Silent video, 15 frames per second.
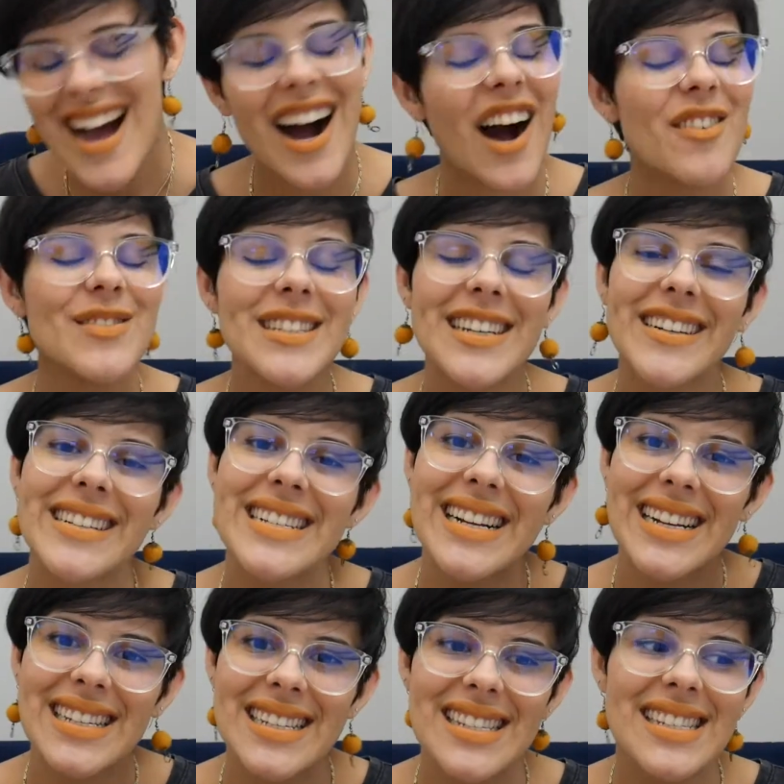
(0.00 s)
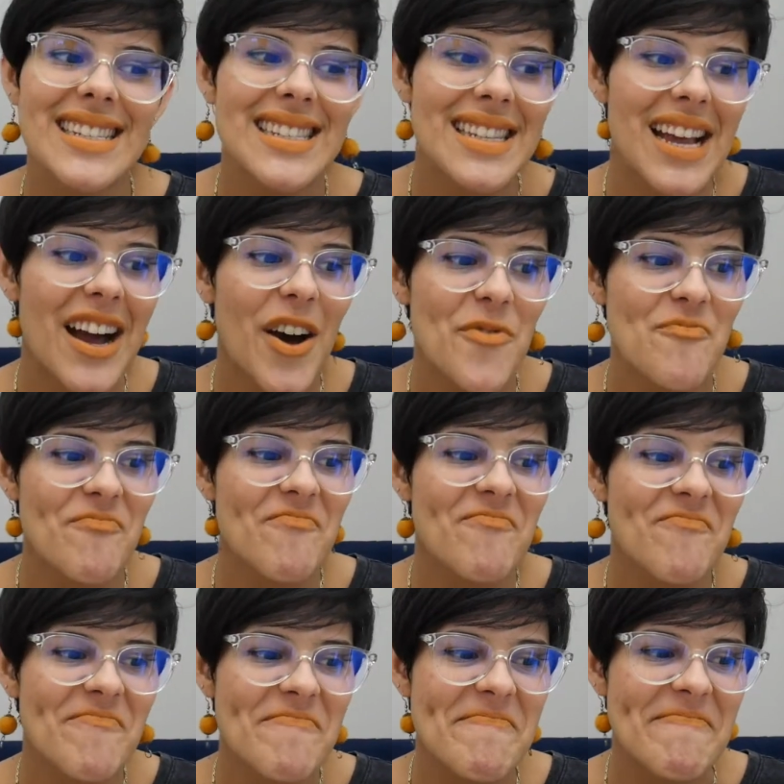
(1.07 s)
I'm sorry, you guys, this
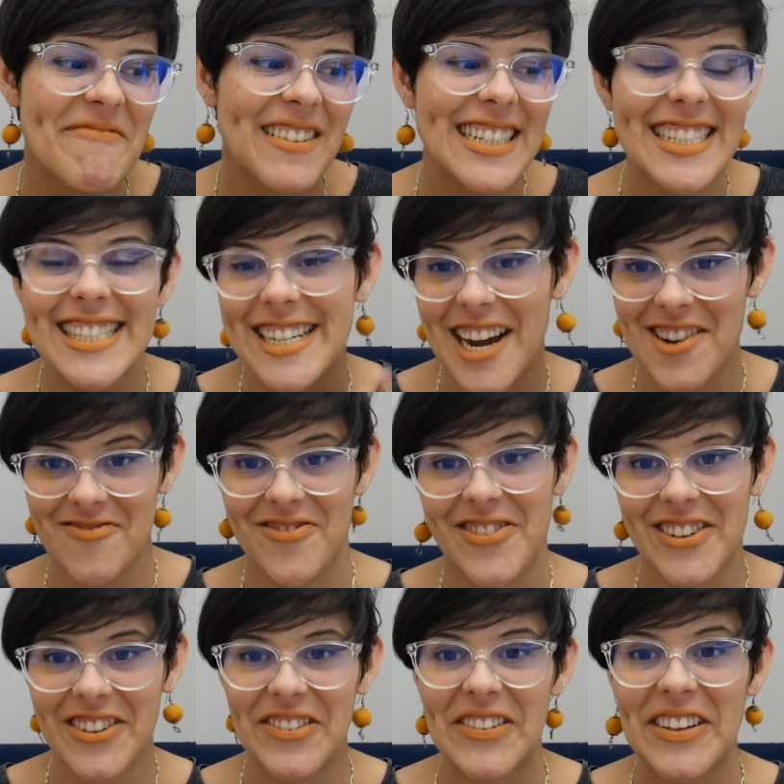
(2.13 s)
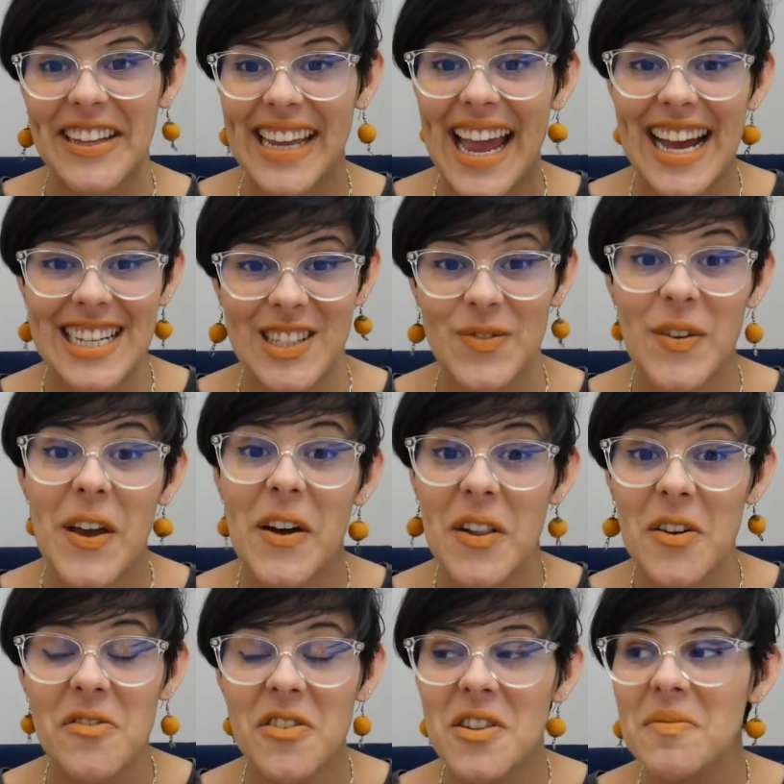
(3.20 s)
discomfort really has me all
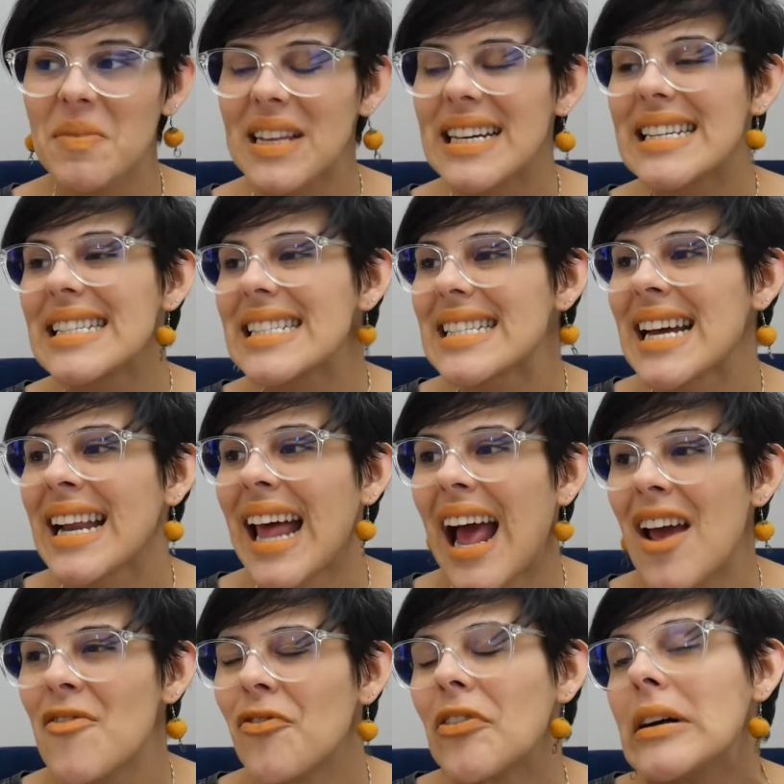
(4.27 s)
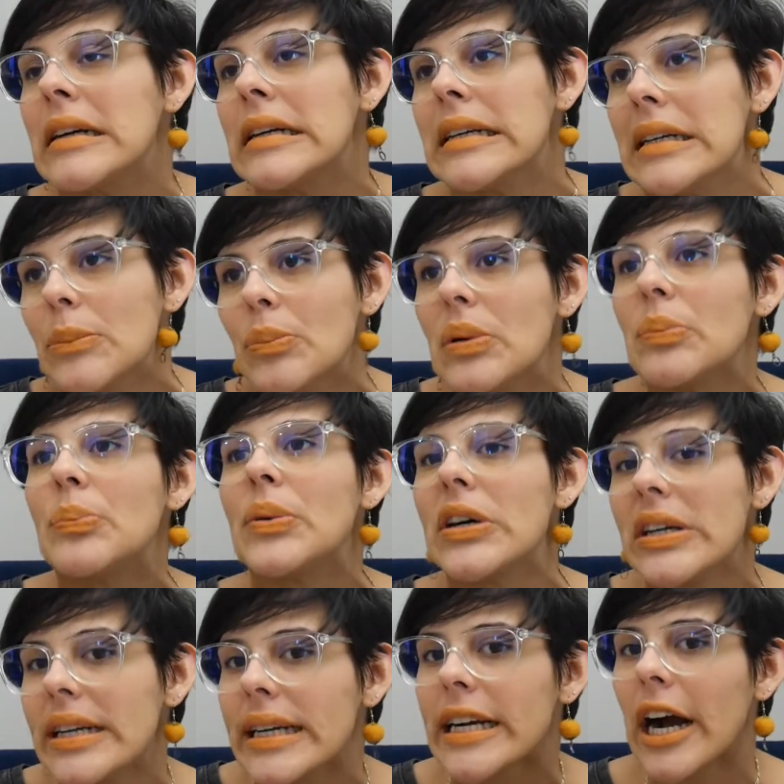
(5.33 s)
over the place, and I've been
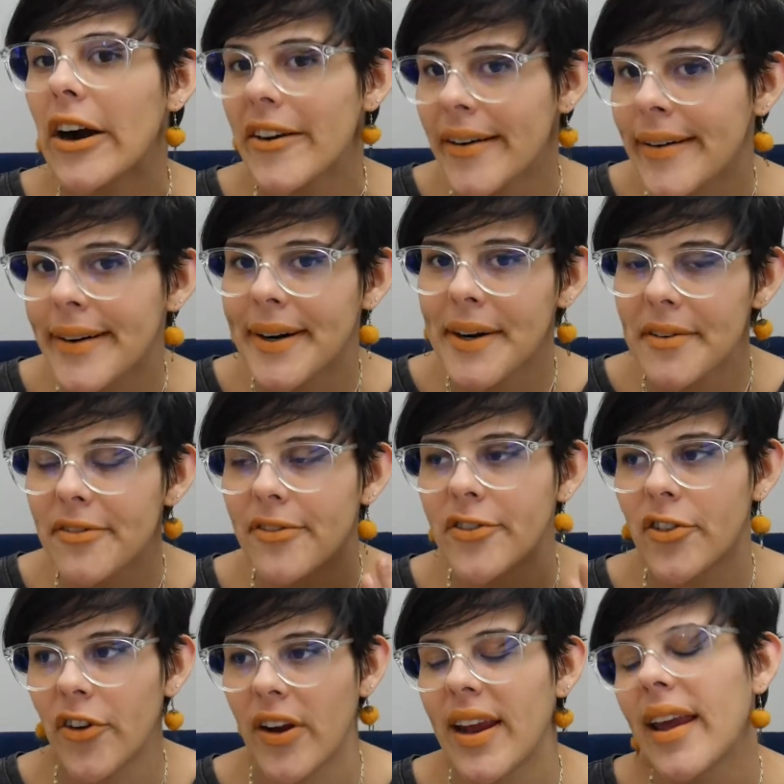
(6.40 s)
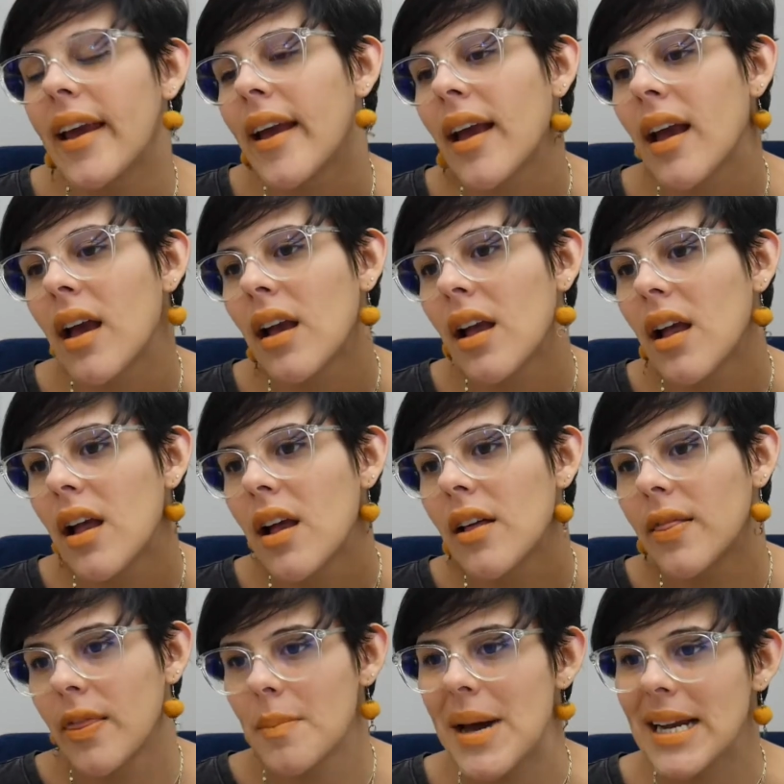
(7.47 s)
putting off drinking
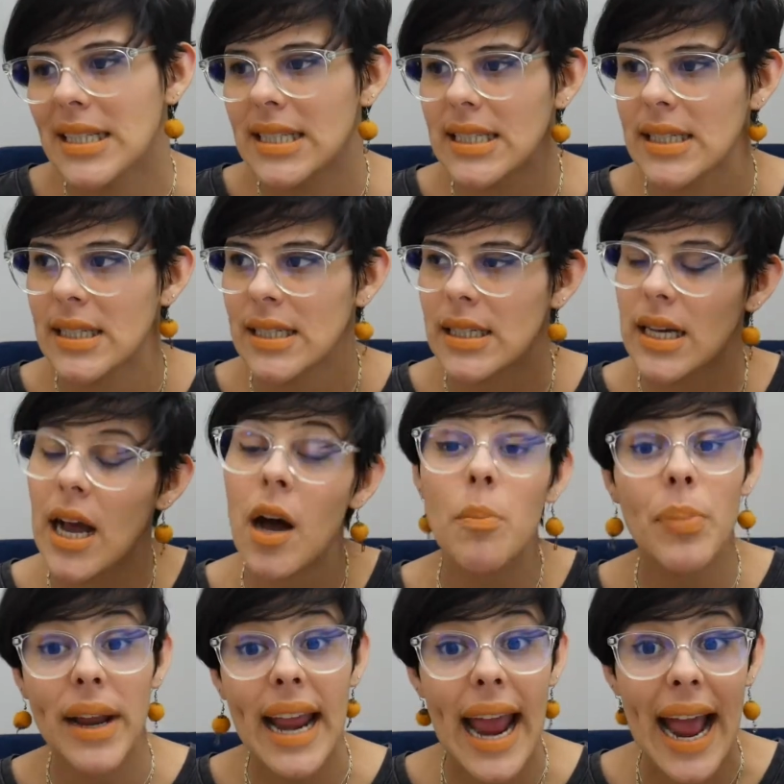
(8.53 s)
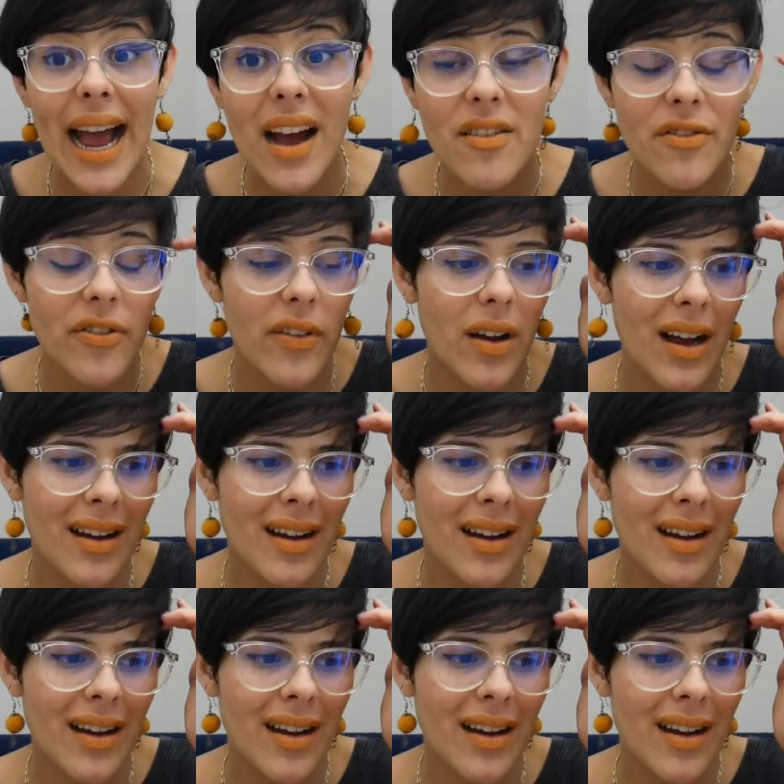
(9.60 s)
the medicine, but I have